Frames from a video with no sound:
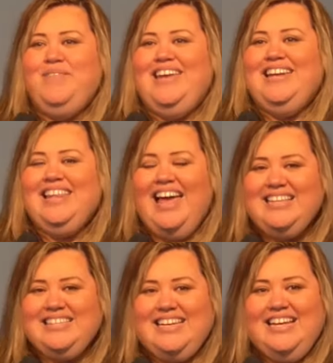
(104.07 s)
in
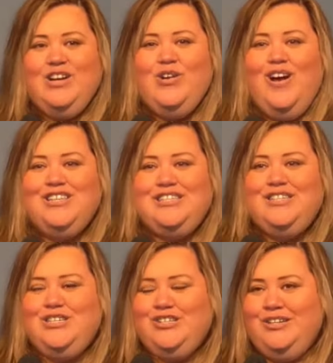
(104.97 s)
Alaska, across the
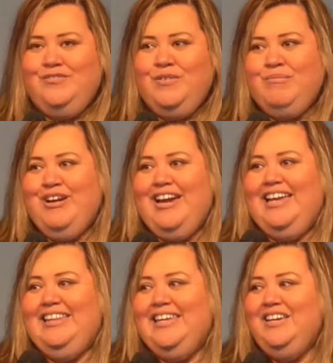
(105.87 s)
street from where
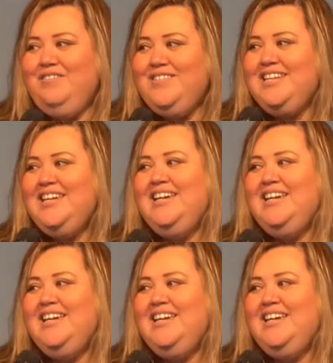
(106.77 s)
I lived.